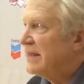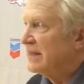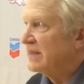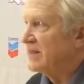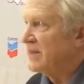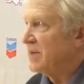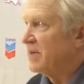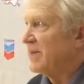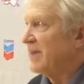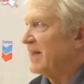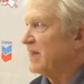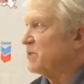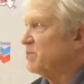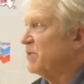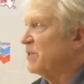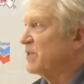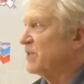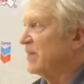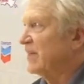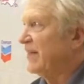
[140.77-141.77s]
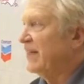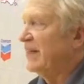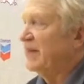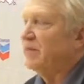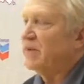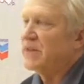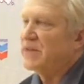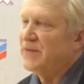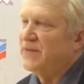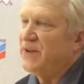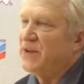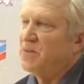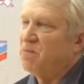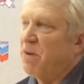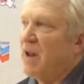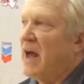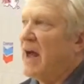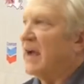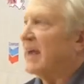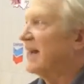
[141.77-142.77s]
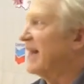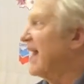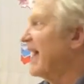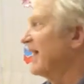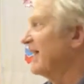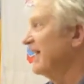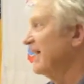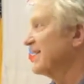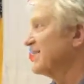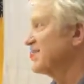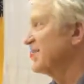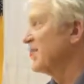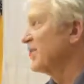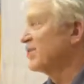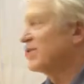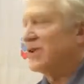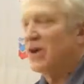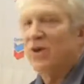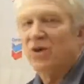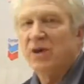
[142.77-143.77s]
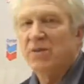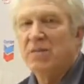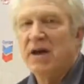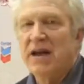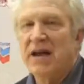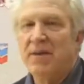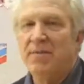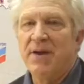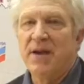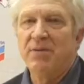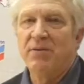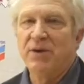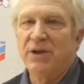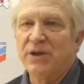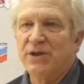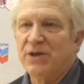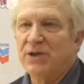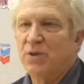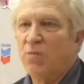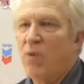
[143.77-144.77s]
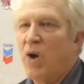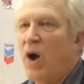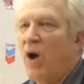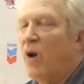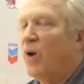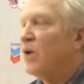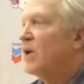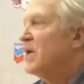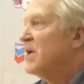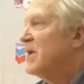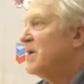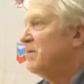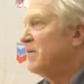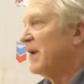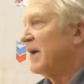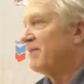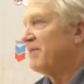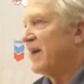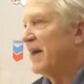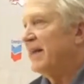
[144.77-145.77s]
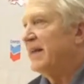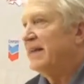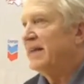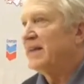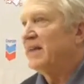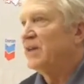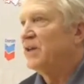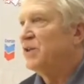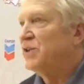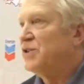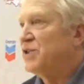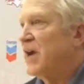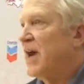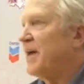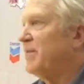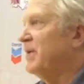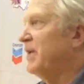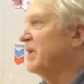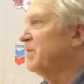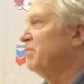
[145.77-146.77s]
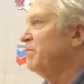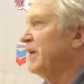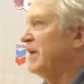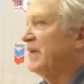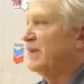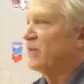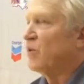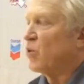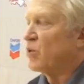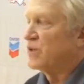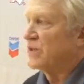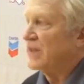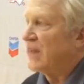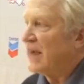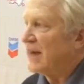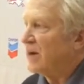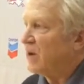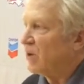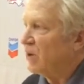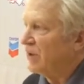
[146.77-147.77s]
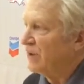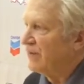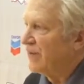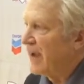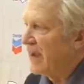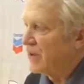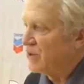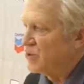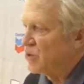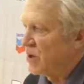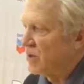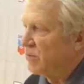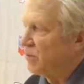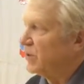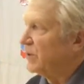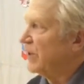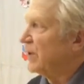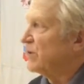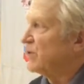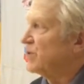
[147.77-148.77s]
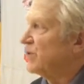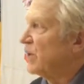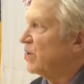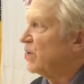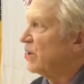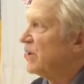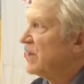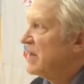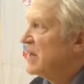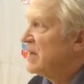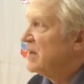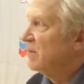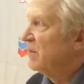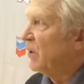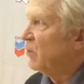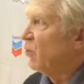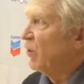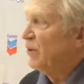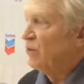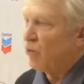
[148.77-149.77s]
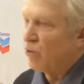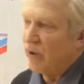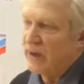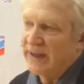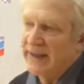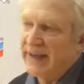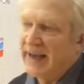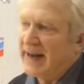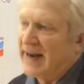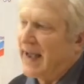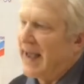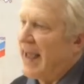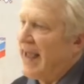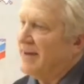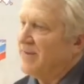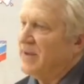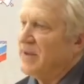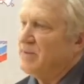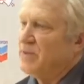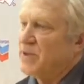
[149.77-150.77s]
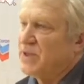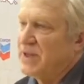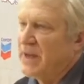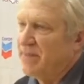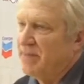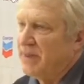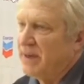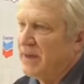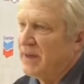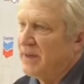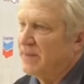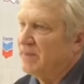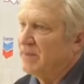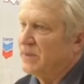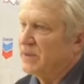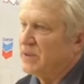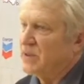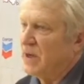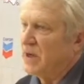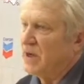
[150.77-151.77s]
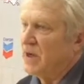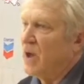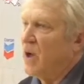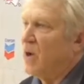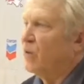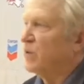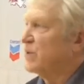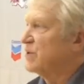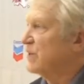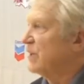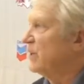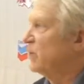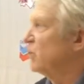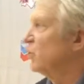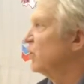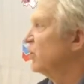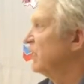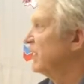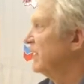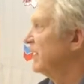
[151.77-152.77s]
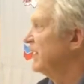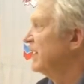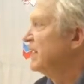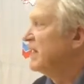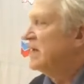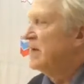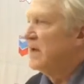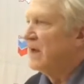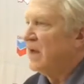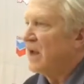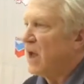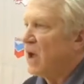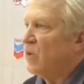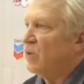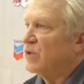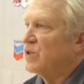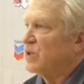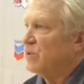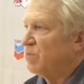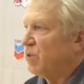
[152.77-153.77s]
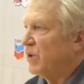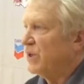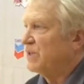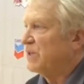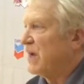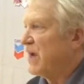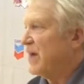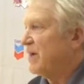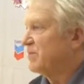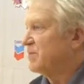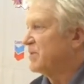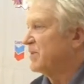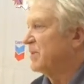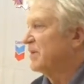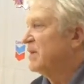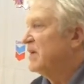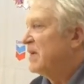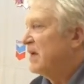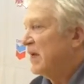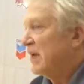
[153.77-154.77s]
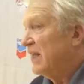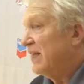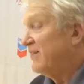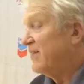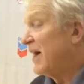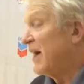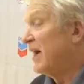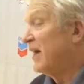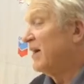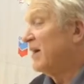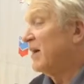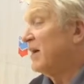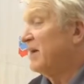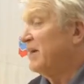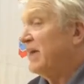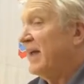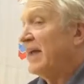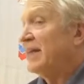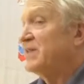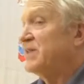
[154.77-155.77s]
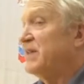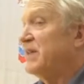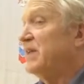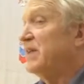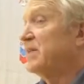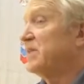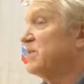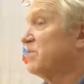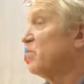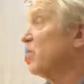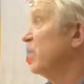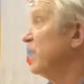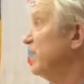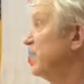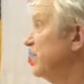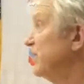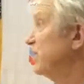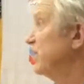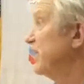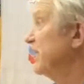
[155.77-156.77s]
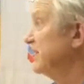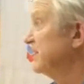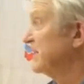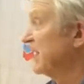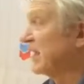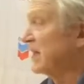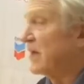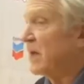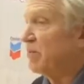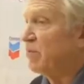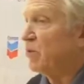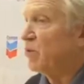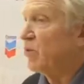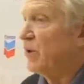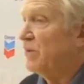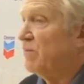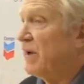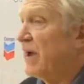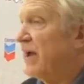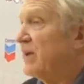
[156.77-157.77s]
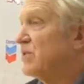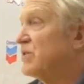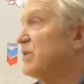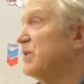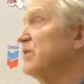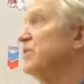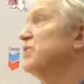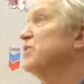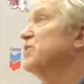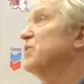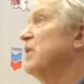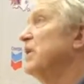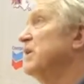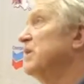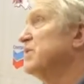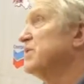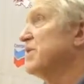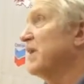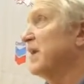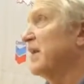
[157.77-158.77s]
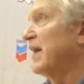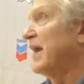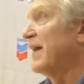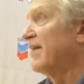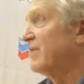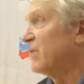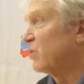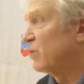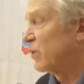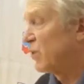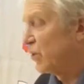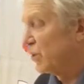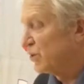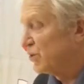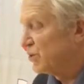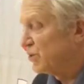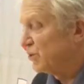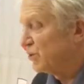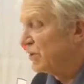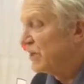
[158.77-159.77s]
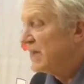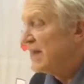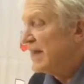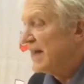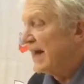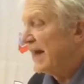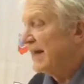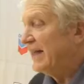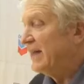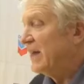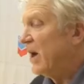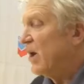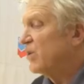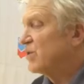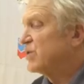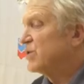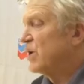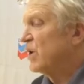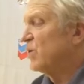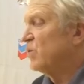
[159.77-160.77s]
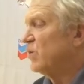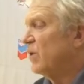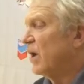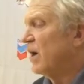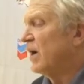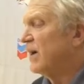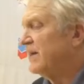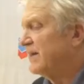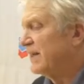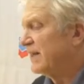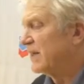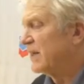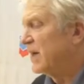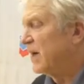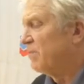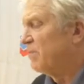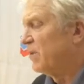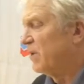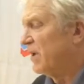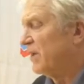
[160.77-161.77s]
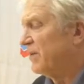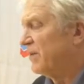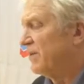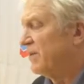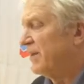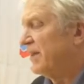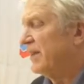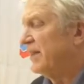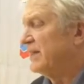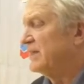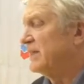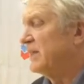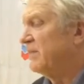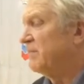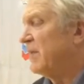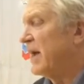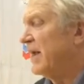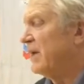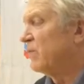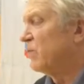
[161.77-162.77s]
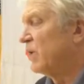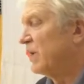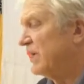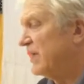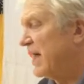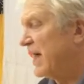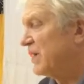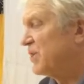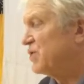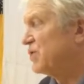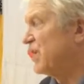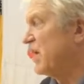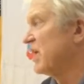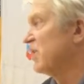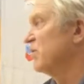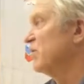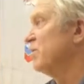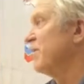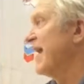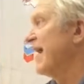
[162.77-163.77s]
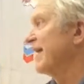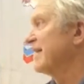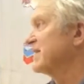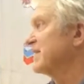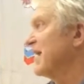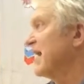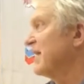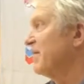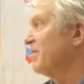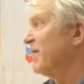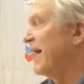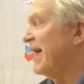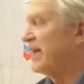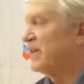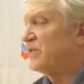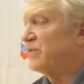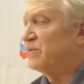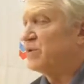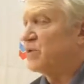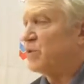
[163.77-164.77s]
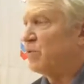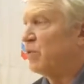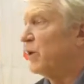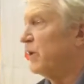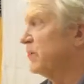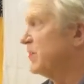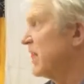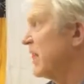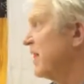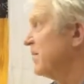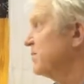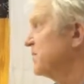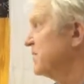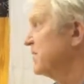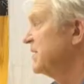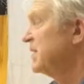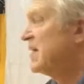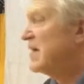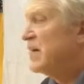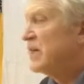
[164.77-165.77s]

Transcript: Now, some of that's misleading because if he's blocking out against Arizona, he may not be able to get to the ball. But I thought he did a good job. He competed. Of course, he got in early foul trouble at Arizona. But we really got to have him step it up, along with Zeke Woodley, along with Sabri Thompson. Levi Yancey did some really good things, got a couple rebounds in the second half that were crucial. And he also did a couple other things. He made a really nice shot on the backside, a pass from Sabri Thompson.